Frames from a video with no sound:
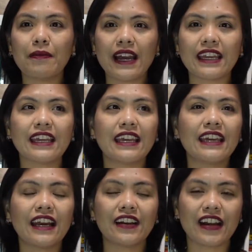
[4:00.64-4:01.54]

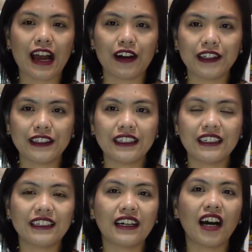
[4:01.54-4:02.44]
biking around
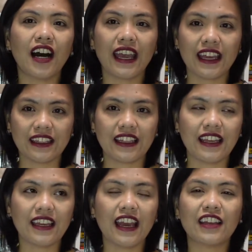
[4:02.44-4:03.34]

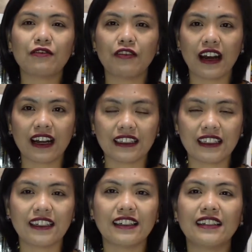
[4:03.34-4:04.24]
Ede and
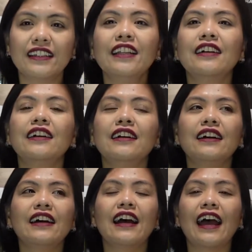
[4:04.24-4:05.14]
Wageningen,
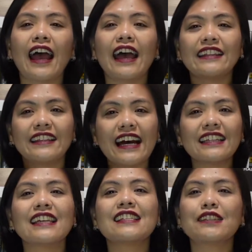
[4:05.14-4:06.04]
and
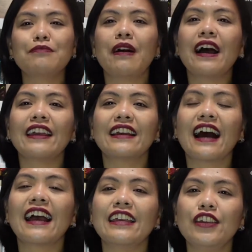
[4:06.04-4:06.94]
that is the bike
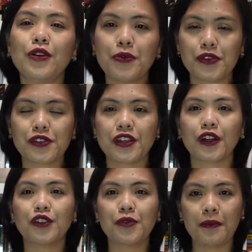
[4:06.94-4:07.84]
I used
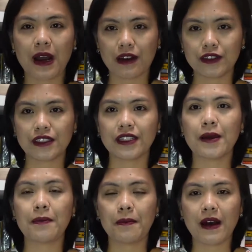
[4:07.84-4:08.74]
to mount
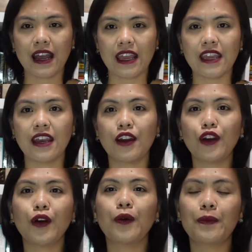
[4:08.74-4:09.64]
my
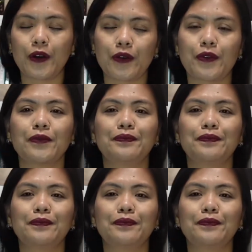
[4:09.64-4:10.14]
GoPro.